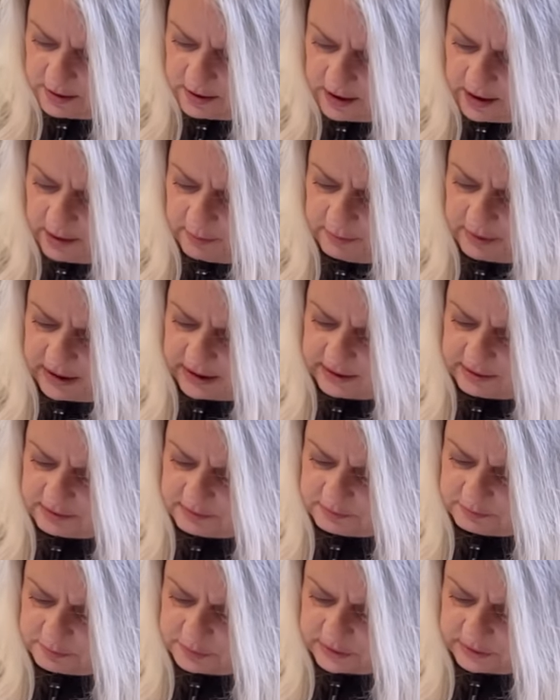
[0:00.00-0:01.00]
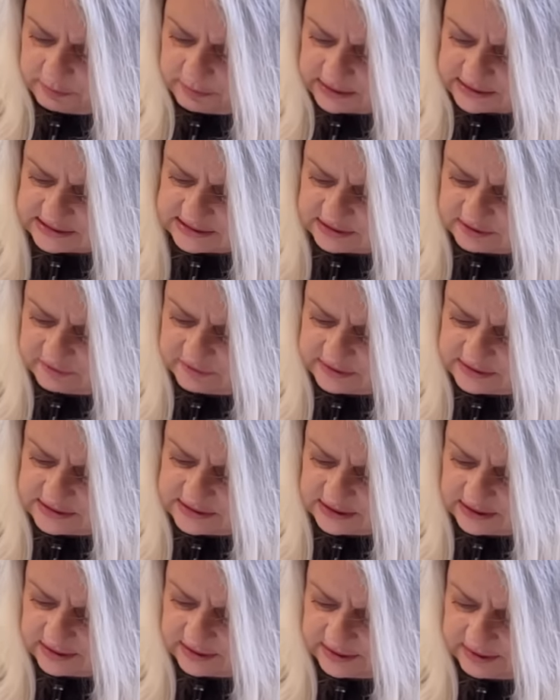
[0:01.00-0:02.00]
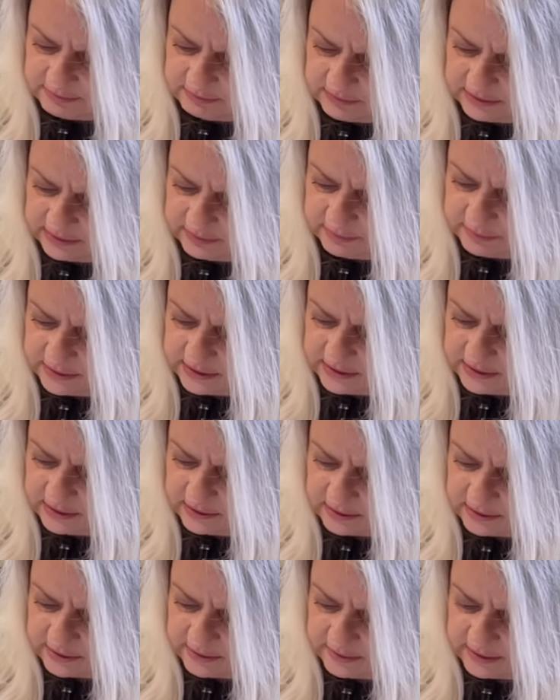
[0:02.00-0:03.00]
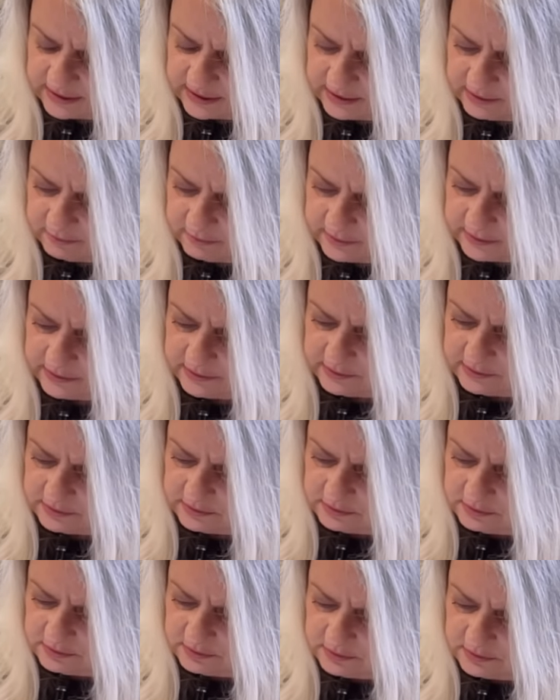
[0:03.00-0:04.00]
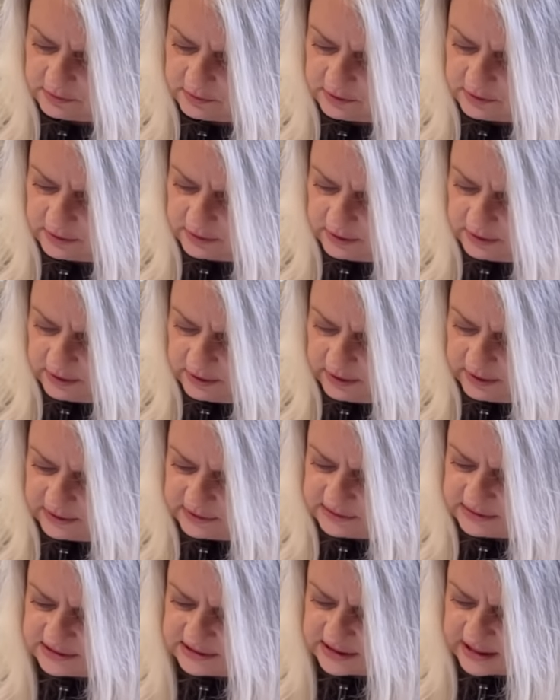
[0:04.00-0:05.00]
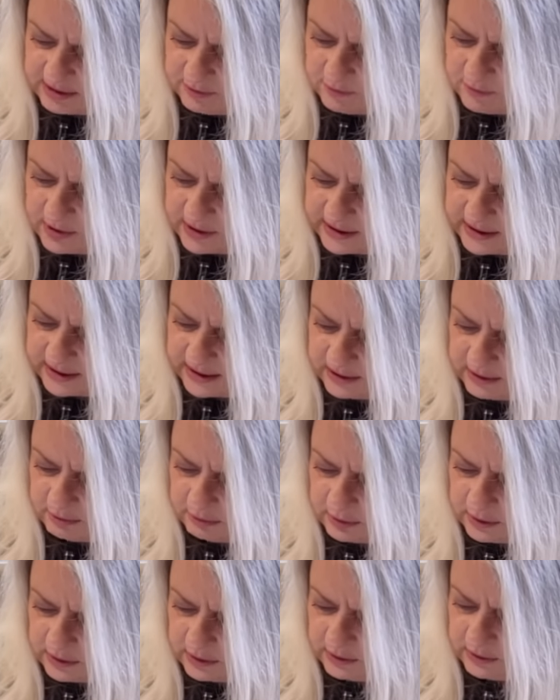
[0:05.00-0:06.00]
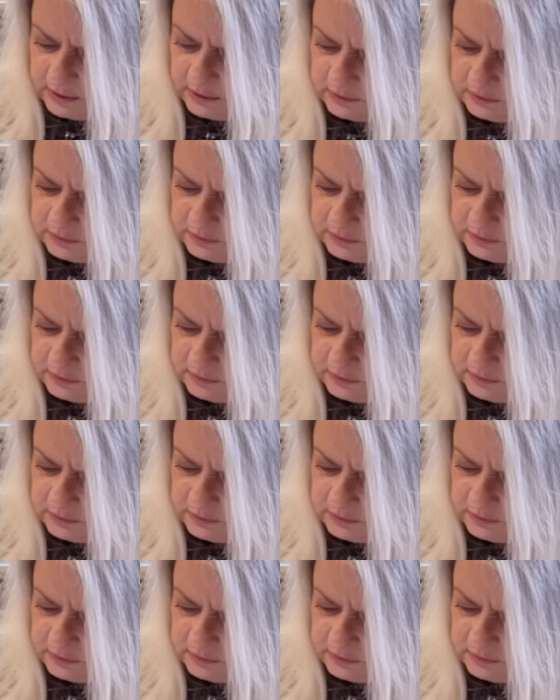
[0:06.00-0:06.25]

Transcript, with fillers: I might put myself a time limit on that one and say one hour.